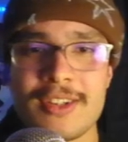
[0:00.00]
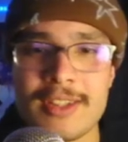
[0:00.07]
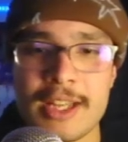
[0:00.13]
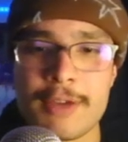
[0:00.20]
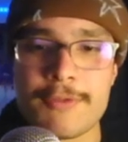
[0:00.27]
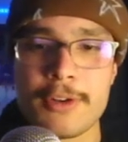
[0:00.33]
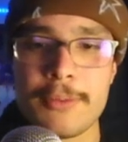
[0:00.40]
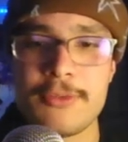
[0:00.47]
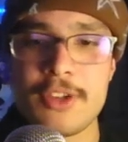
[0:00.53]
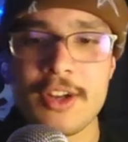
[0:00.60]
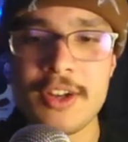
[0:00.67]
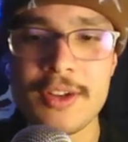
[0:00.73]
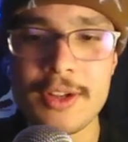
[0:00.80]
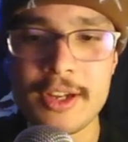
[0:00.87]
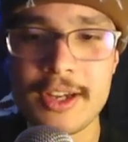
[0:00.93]
Like from
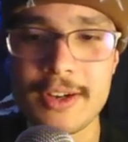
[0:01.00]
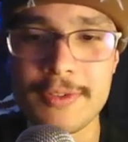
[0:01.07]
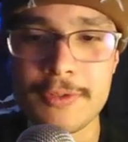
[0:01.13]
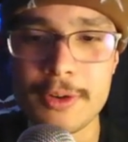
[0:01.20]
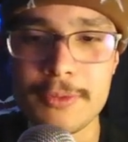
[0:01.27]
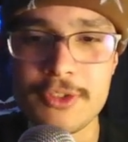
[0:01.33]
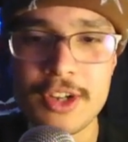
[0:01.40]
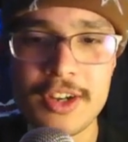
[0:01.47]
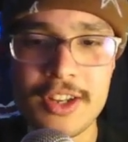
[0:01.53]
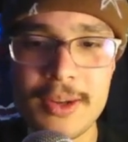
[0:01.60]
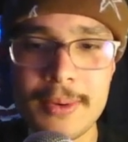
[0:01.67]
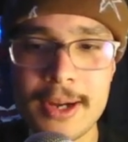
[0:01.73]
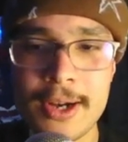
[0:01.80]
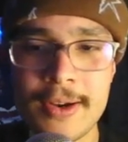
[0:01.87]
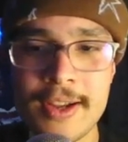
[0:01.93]
January here from
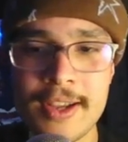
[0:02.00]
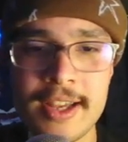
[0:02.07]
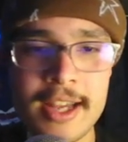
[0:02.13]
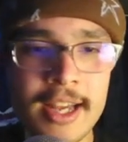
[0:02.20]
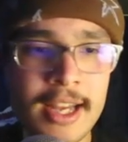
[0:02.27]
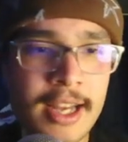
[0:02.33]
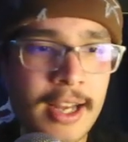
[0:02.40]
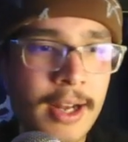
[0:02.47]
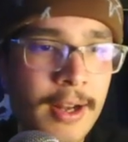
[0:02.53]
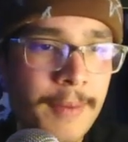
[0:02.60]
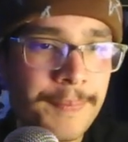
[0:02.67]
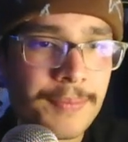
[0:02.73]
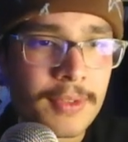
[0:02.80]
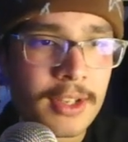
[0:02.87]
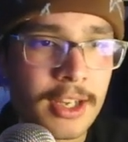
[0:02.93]
January
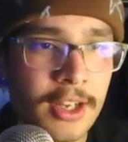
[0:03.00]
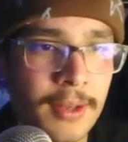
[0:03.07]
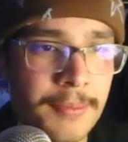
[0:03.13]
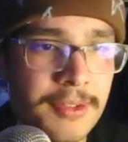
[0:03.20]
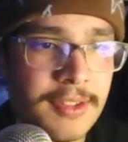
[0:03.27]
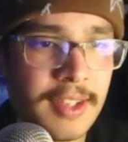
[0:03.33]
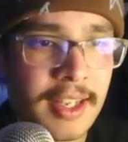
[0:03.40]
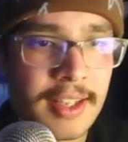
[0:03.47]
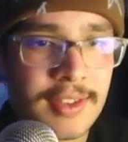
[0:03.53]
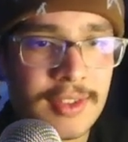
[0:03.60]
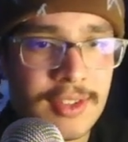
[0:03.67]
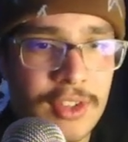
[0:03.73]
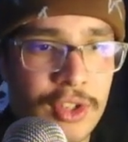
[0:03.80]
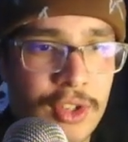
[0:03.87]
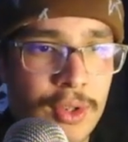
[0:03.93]
um,
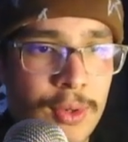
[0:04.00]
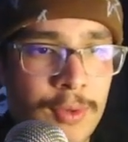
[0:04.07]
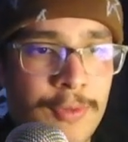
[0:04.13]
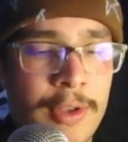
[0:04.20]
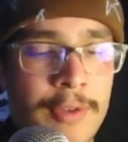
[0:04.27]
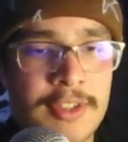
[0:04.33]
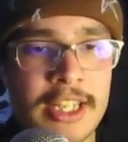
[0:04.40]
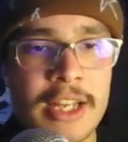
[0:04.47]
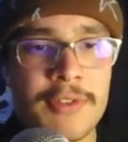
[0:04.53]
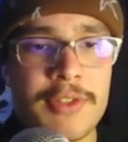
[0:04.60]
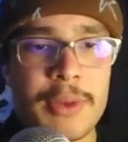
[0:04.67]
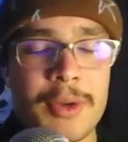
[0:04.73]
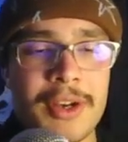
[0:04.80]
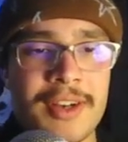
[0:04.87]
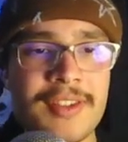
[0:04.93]
6th to 15th, they
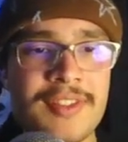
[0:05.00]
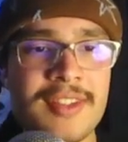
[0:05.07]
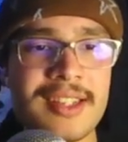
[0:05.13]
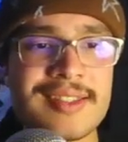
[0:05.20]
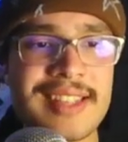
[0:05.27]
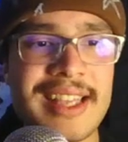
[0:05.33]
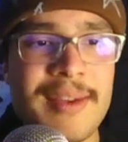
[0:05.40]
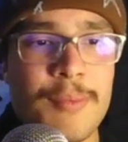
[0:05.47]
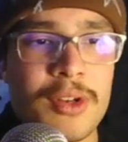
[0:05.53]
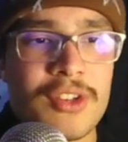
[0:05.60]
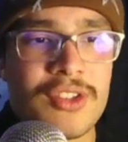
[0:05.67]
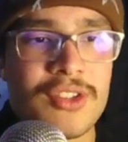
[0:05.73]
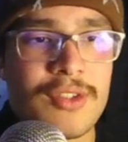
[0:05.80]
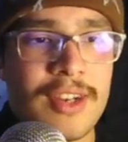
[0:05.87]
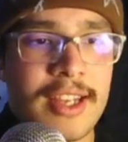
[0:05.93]
went on a six game win
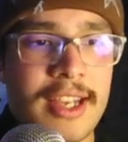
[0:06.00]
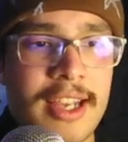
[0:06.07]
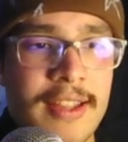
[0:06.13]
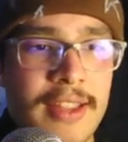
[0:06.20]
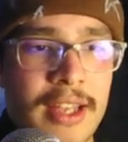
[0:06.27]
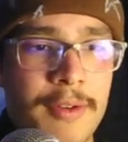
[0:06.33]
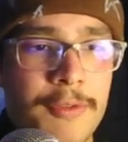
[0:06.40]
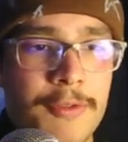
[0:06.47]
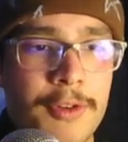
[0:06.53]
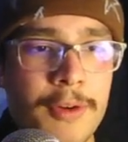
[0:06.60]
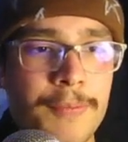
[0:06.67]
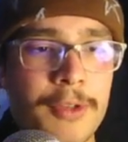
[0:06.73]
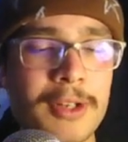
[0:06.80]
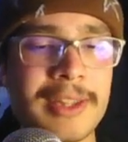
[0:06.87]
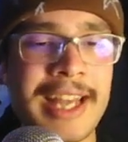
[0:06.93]
streak. And then from
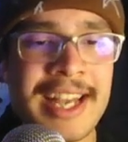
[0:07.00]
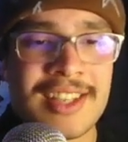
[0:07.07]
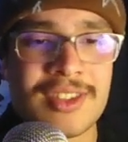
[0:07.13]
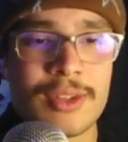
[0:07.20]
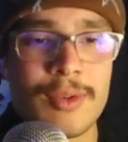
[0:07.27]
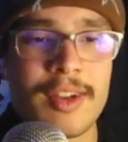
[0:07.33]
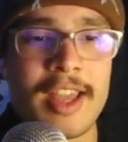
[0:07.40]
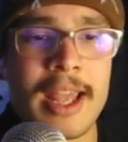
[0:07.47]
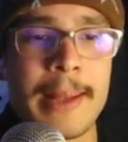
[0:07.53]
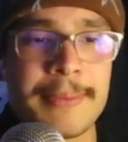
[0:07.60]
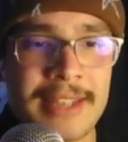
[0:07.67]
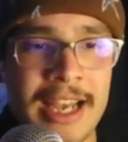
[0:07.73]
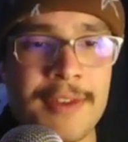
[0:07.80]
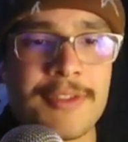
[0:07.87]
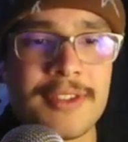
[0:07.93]
their last three games
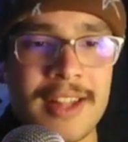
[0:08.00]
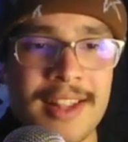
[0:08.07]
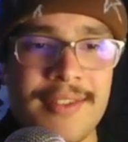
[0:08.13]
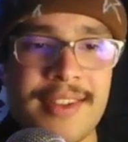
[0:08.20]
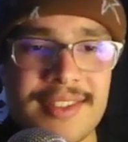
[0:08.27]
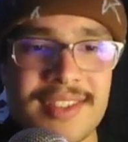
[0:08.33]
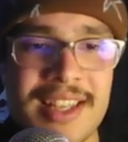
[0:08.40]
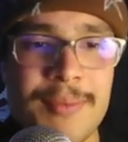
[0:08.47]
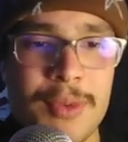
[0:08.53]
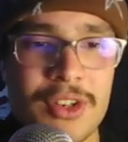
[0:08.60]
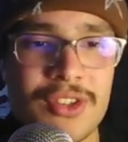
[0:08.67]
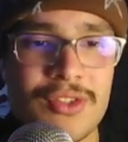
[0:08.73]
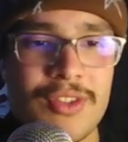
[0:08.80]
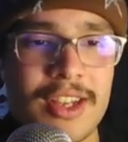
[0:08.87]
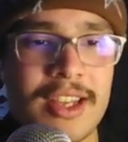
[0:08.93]
after that six game win
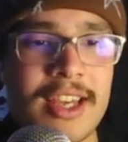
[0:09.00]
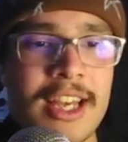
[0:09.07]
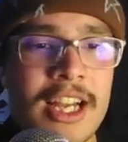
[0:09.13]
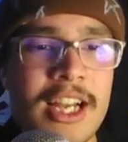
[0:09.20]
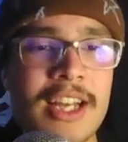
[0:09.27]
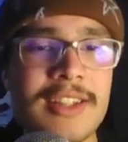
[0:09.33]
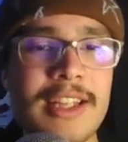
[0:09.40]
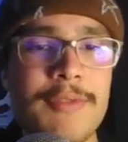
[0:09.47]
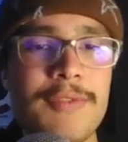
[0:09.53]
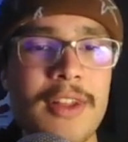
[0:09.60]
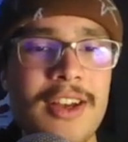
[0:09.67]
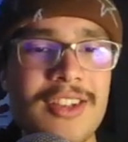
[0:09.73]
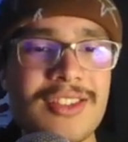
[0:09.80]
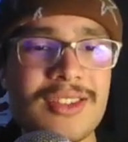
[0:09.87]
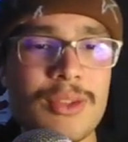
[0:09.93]
streak, they've
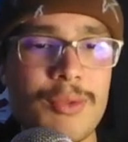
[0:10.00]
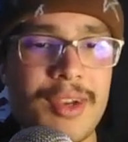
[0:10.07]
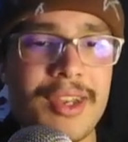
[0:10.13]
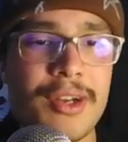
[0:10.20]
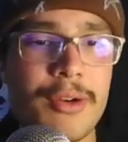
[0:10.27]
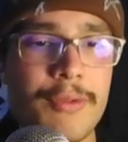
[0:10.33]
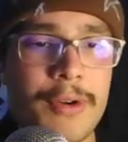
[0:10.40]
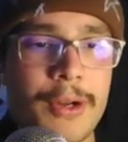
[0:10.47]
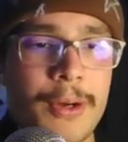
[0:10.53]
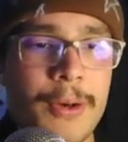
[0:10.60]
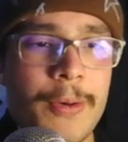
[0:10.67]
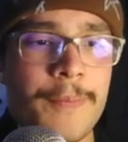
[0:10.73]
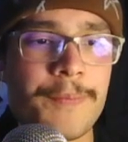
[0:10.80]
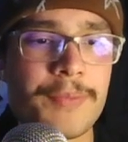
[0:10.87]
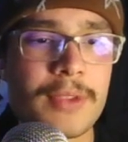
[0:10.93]
lost three in a
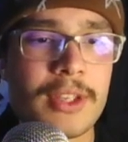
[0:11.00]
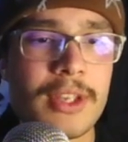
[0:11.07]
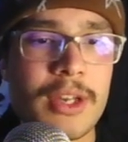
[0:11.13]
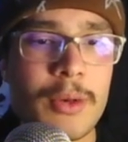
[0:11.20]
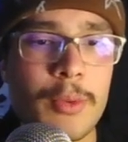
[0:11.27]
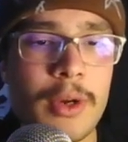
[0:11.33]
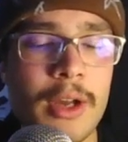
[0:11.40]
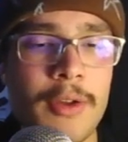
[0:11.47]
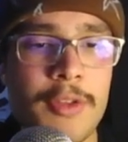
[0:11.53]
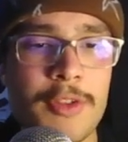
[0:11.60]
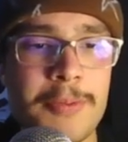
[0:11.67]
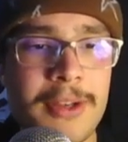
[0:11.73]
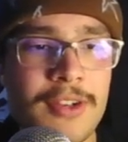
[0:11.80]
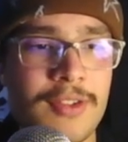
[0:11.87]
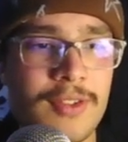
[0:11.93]
row, with
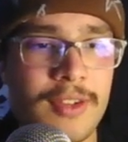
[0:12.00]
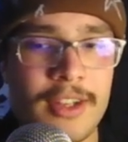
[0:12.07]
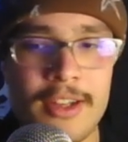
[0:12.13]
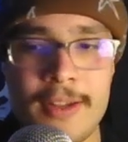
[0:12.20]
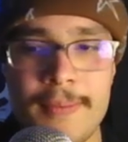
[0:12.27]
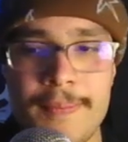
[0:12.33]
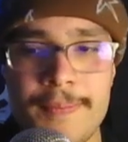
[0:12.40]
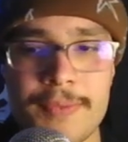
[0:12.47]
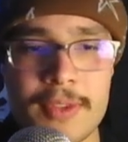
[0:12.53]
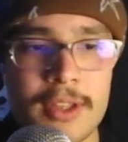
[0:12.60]
especially um,